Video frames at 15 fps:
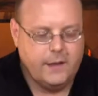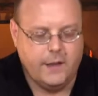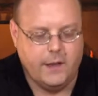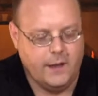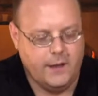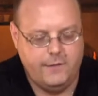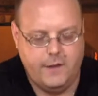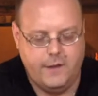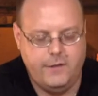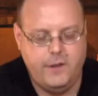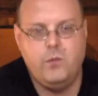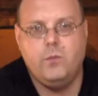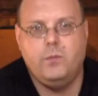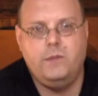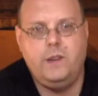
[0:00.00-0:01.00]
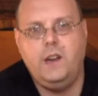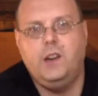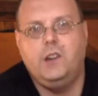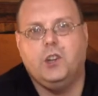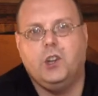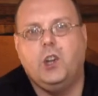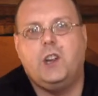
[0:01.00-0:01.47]
If, if you
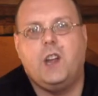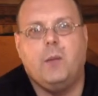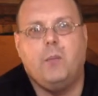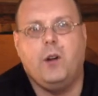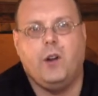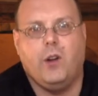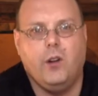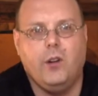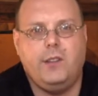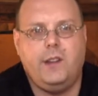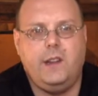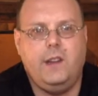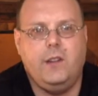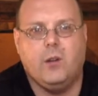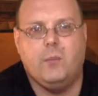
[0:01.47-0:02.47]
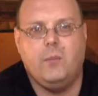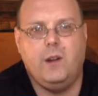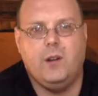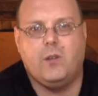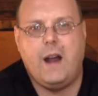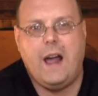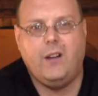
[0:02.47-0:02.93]
needed to look up what earthy or
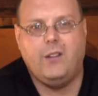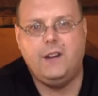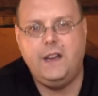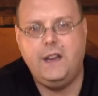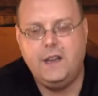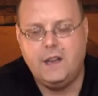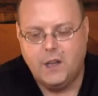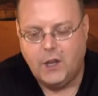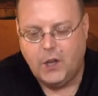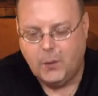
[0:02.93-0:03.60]
minerality,